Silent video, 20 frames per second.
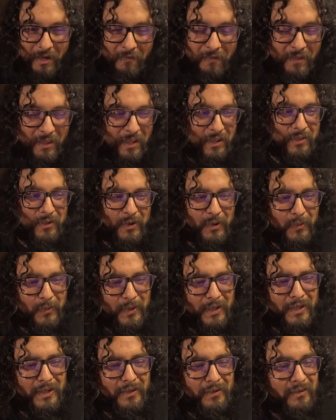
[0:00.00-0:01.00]
they throw
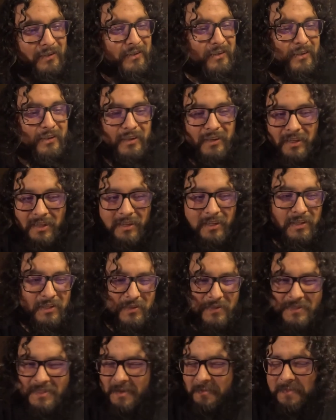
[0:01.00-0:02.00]
in a
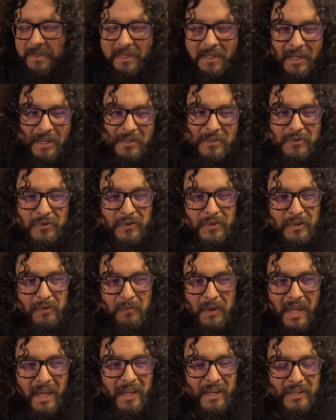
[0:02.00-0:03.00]
little something extra in the
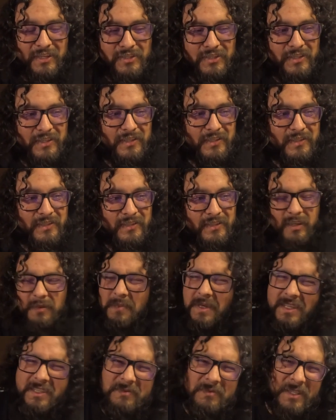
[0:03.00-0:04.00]
packages, it
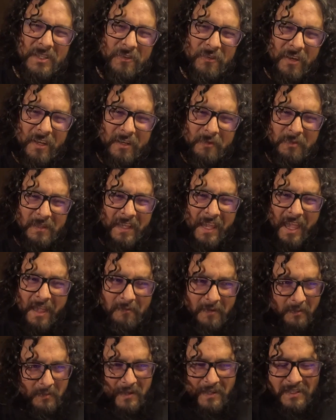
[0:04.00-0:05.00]
makes me incredibly
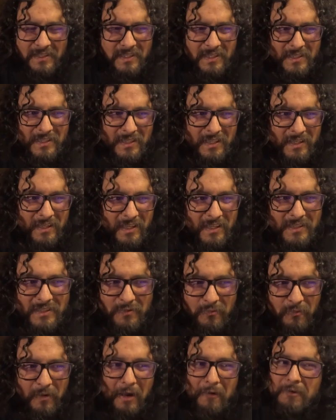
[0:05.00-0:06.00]
happy, because
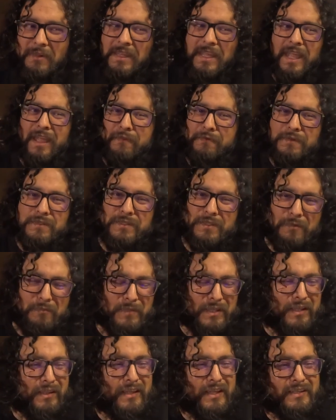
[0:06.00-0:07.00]
it's rarely ever
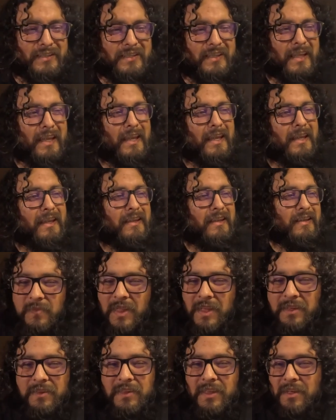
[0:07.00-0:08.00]
something that's like
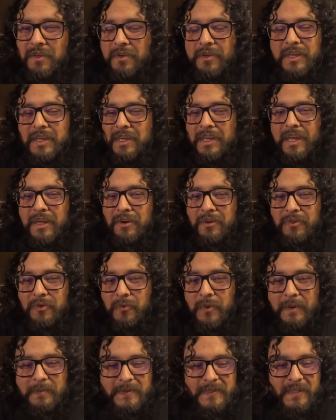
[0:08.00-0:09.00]
that you can get on the
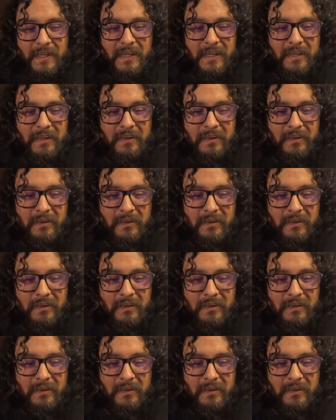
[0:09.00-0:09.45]
website,